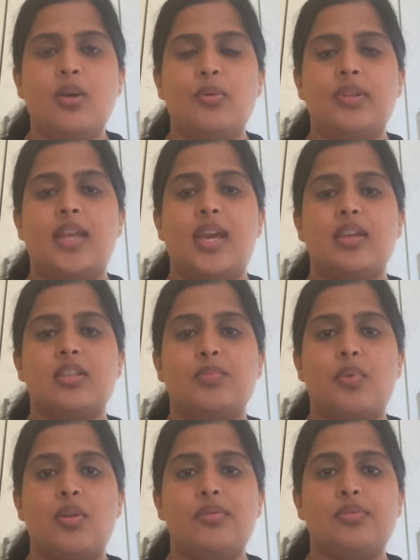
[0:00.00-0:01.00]
when they are
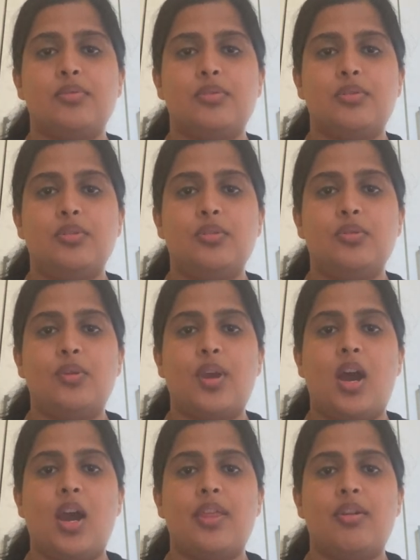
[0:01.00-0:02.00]
exposed to
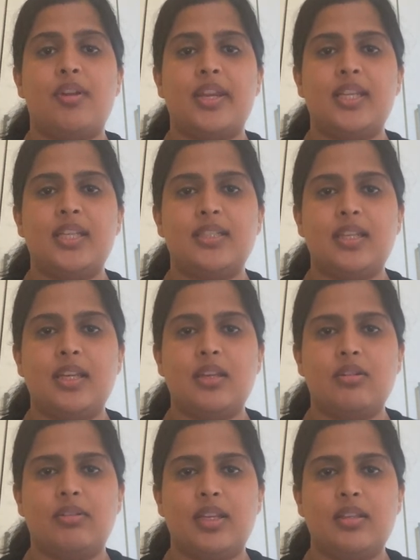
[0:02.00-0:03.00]
either a heat
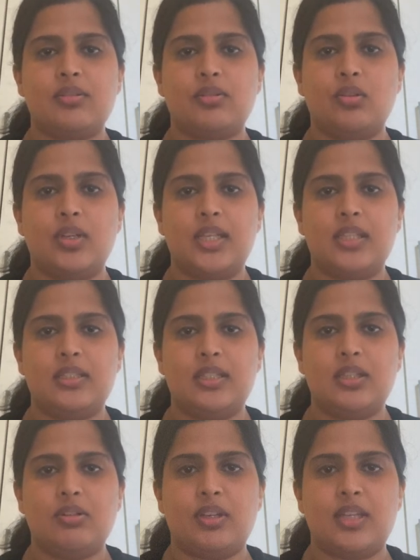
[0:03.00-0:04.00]
increase or heat
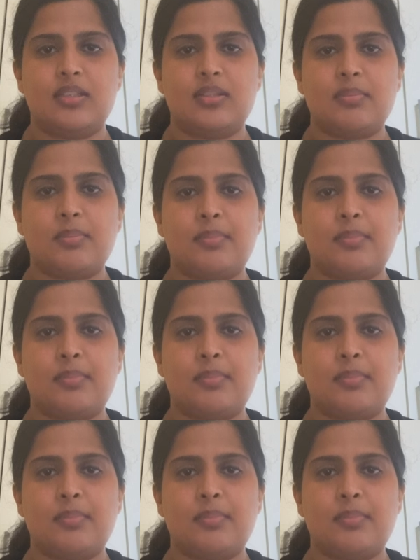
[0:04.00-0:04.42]
decrease.